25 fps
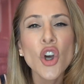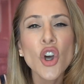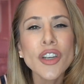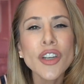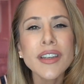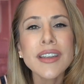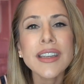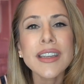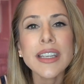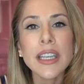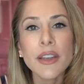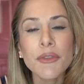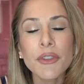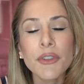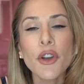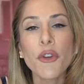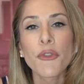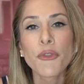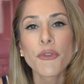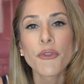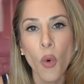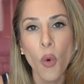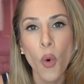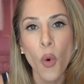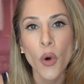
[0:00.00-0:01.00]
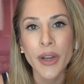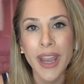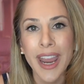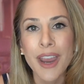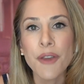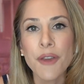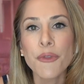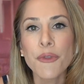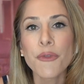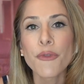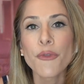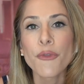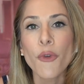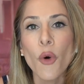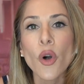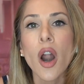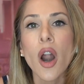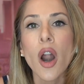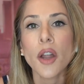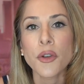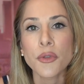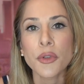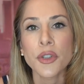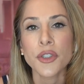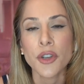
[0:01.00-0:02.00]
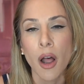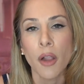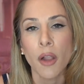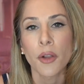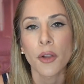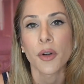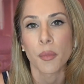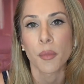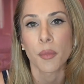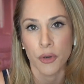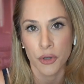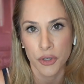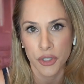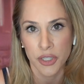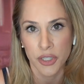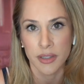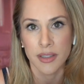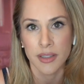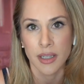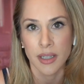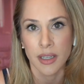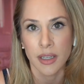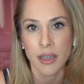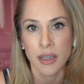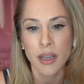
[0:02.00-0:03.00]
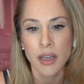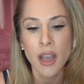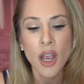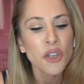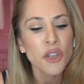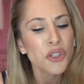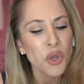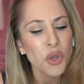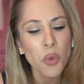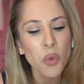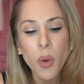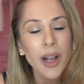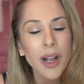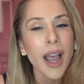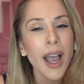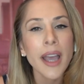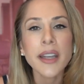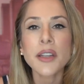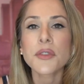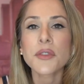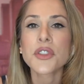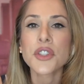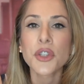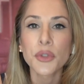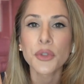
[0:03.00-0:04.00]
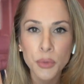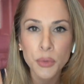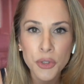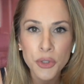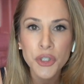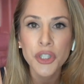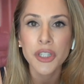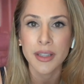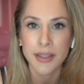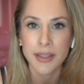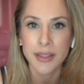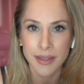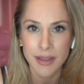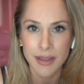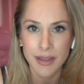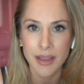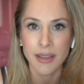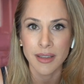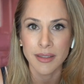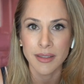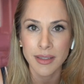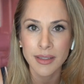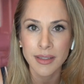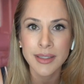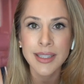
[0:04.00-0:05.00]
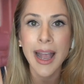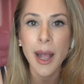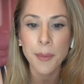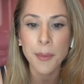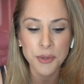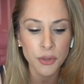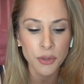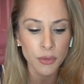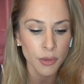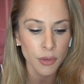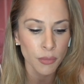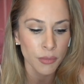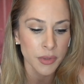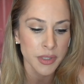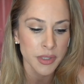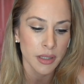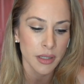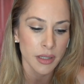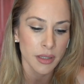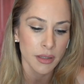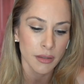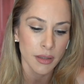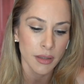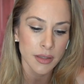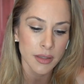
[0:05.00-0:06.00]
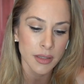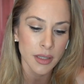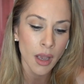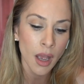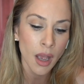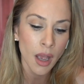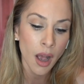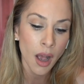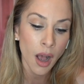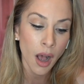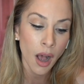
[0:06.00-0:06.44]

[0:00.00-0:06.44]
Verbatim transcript: couldn't even afford a $400 emergency. So, what kind of solution is this? It's absolutely ridiculous.